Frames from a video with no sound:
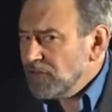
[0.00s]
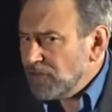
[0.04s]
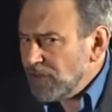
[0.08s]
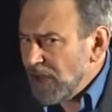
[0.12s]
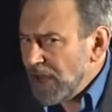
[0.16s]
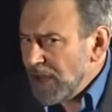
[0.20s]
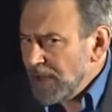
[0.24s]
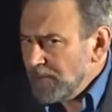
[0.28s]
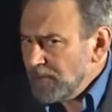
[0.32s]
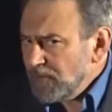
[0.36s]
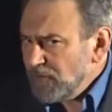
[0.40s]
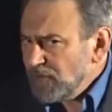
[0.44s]

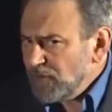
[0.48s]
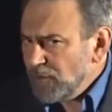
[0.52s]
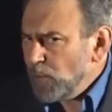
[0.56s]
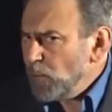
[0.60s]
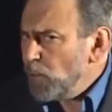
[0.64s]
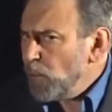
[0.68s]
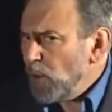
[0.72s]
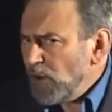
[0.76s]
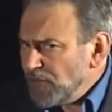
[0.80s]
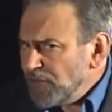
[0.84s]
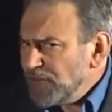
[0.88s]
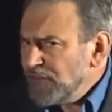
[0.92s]
James
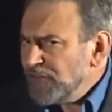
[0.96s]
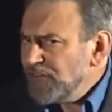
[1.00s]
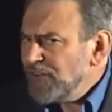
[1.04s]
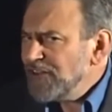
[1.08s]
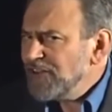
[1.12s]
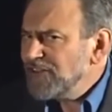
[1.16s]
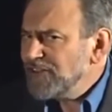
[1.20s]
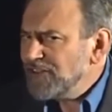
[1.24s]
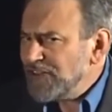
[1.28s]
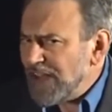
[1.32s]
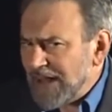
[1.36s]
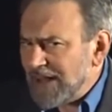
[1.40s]

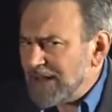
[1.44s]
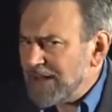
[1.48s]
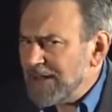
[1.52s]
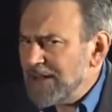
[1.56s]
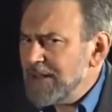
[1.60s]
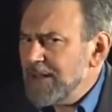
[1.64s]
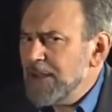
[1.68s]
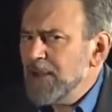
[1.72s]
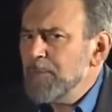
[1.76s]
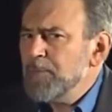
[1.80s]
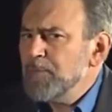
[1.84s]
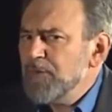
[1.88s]
wasn't
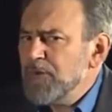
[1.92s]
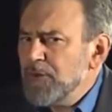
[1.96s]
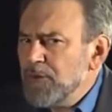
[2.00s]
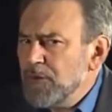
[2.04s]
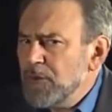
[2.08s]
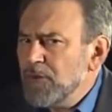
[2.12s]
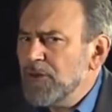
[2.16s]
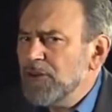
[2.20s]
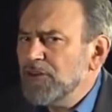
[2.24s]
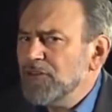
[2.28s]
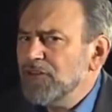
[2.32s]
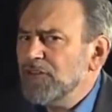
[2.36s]
exactly a
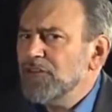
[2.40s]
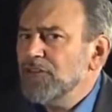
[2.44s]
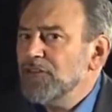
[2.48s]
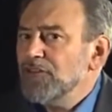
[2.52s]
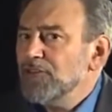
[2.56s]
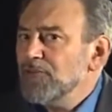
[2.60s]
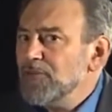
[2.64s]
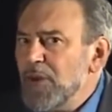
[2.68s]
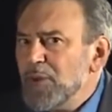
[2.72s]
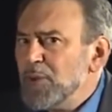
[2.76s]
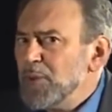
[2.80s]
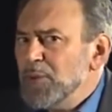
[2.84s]

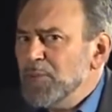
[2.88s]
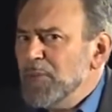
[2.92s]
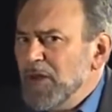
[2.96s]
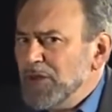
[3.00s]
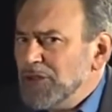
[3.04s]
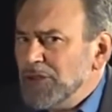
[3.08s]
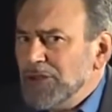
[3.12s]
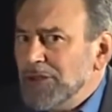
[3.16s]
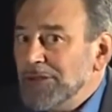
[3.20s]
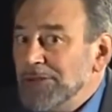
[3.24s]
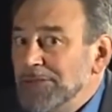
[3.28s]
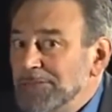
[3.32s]
Puritan's role
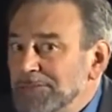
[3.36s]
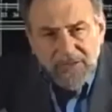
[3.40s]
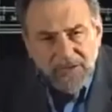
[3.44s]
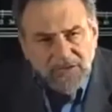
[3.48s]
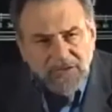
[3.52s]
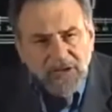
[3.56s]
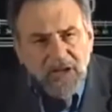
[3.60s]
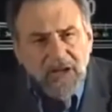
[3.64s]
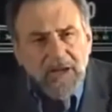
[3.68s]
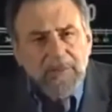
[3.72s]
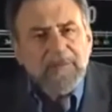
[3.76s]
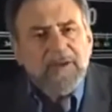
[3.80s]
model.
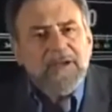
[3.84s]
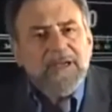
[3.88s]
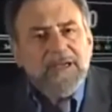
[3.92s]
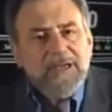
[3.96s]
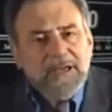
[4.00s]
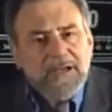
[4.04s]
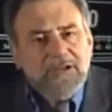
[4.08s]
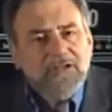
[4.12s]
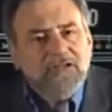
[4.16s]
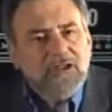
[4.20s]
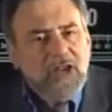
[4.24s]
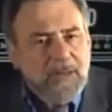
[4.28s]
By the time
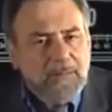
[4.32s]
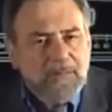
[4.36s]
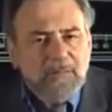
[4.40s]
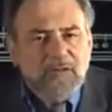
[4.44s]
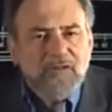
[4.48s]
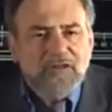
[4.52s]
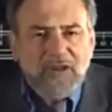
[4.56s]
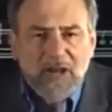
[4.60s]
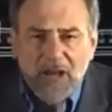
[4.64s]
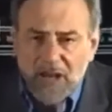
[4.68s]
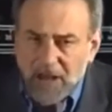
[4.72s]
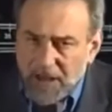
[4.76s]
King
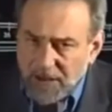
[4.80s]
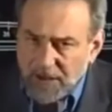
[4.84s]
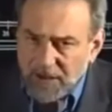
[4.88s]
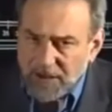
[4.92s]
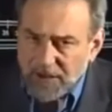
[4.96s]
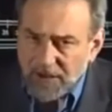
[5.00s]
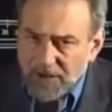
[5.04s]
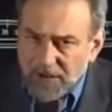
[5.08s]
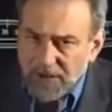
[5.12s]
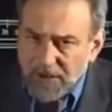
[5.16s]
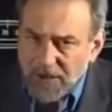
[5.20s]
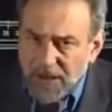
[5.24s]
James
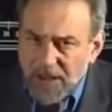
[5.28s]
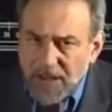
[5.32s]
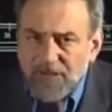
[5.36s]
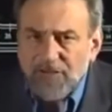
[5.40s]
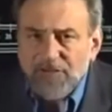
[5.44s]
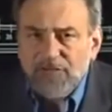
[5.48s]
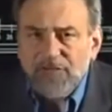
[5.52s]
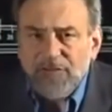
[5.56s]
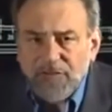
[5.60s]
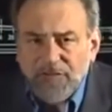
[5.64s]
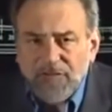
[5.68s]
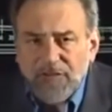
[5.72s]
died,
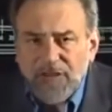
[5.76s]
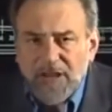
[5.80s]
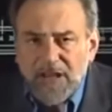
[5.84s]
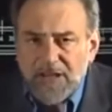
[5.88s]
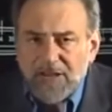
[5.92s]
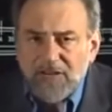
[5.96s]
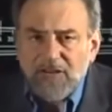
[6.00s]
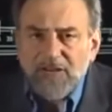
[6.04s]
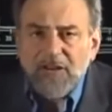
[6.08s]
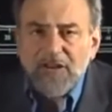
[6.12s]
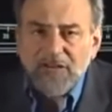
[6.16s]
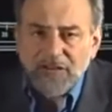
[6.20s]
aged
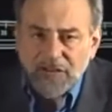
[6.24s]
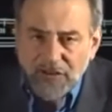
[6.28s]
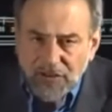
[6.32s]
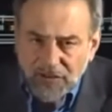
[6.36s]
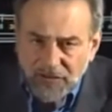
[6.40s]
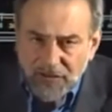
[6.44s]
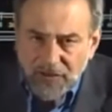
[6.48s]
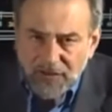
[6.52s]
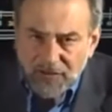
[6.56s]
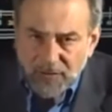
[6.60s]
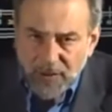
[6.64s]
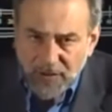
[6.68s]
58, in
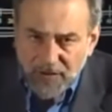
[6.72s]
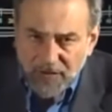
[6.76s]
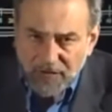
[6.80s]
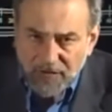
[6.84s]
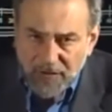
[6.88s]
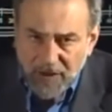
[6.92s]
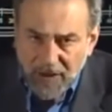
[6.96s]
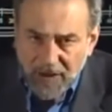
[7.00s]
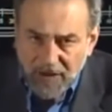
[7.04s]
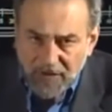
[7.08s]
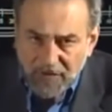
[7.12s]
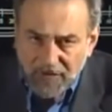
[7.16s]

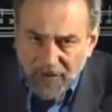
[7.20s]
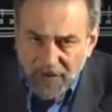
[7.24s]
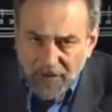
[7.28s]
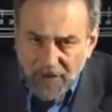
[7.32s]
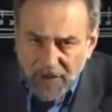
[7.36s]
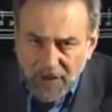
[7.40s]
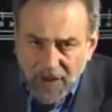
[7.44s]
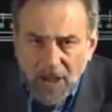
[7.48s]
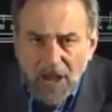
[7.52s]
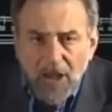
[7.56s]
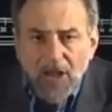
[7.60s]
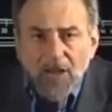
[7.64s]
1625,
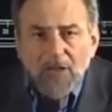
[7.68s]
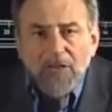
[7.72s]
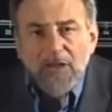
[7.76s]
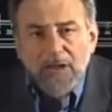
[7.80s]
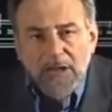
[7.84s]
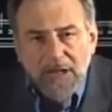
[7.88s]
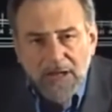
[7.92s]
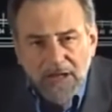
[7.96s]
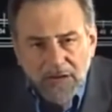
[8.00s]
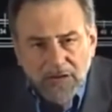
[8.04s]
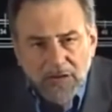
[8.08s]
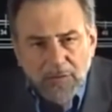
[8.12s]

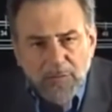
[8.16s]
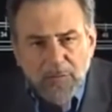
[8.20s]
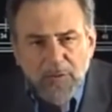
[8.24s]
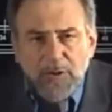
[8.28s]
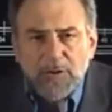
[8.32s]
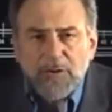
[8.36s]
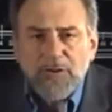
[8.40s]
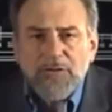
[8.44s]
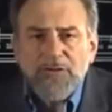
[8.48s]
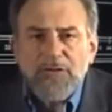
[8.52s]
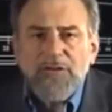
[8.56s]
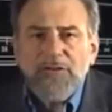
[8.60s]
the King and the
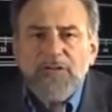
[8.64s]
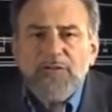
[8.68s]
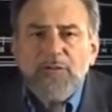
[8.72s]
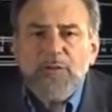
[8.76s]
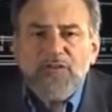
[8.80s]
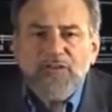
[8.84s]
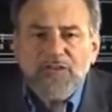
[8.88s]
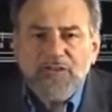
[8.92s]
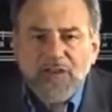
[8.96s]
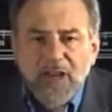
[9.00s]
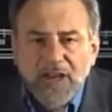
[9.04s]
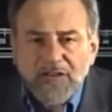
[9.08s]

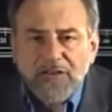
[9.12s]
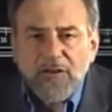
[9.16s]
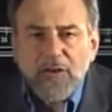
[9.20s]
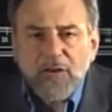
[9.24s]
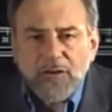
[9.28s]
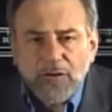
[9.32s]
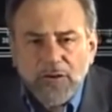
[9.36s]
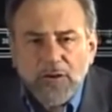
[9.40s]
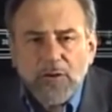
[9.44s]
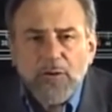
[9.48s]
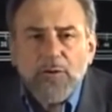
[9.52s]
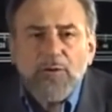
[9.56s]
Puritans were set
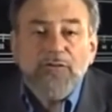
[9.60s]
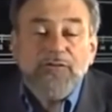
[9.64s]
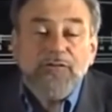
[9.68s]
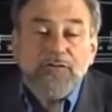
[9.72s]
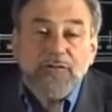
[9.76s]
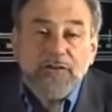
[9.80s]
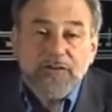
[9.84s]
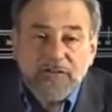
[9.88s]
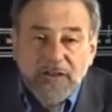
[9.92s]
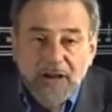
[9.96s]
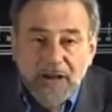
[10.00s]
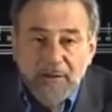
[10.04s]
on course
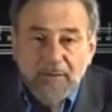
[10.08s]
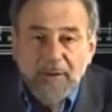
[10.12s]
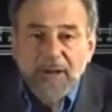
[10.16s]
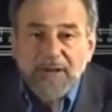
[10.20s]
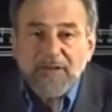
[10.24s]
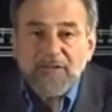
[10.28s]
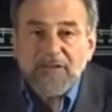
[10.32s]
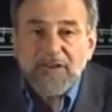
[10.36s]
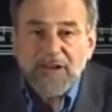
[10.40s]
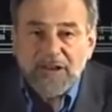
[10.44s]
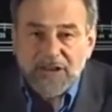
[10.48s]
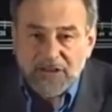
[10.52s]
for a
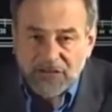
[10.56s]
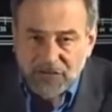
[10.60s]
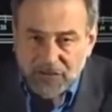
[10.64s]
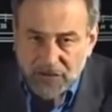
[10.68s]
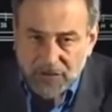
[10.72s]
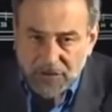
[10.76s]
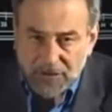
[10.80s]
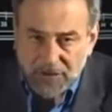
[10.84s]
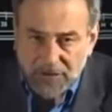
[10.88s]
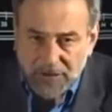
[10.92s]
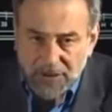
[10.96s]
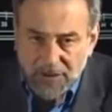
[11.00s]
direct
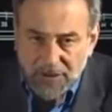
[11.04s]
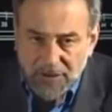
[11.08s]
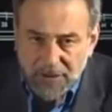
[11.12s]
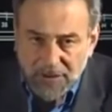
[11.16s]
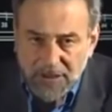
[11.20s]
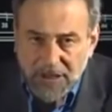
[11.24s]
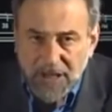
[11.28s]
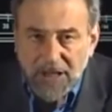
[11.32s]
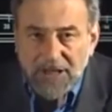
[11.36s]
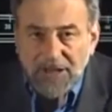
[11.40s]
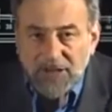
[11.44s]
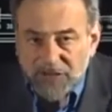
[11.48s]
collision,
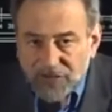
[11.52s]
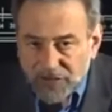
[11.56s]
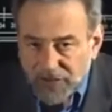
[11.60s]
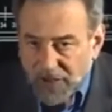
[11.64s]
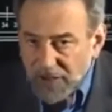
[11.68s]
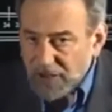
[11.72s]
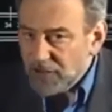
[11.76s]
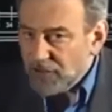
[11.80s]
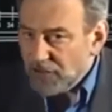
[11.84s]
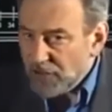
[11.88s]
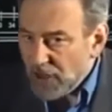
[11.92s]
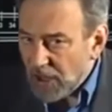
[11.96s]
and his
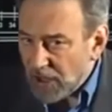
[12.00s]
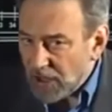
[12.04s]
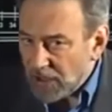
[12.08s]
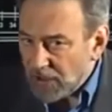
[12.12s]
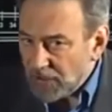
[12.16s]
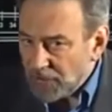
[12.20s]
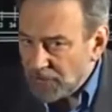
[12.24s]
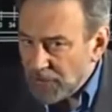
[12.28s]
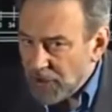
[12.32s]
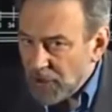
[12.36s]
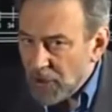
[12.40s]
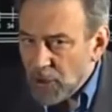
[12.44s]
son
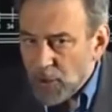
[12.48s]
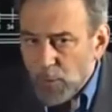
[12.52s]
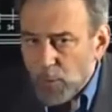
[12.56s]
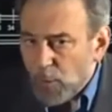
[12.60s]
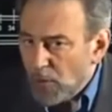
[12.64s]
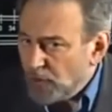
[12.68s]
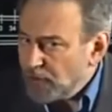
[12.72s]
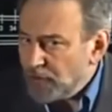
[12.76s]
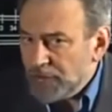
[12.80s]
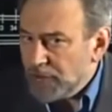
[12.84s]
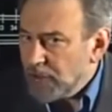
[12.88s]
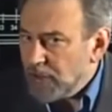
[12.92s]
Charles
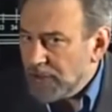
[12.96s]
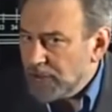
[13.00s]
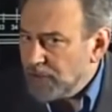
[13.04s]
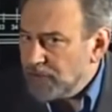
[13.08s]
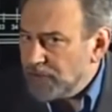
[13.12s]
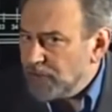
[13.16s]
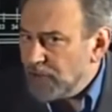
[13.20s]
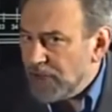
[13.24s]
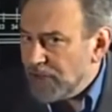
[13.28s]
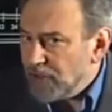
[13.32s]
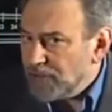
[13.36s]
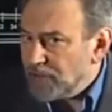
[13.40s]
wasn't going
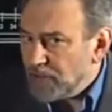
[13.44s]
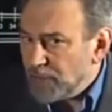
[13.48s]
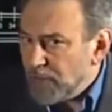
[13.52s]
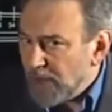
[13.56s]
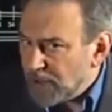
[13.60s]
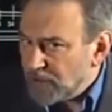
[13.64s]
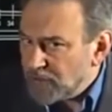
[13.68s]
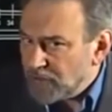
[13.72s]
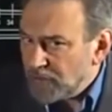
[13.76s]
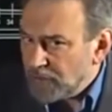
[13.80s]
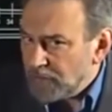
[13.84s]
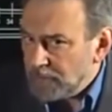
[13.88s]
to change
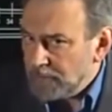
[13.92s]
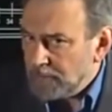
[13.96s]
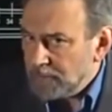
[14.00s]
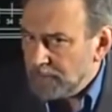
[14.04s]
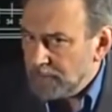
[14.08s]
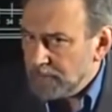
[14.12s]
direction.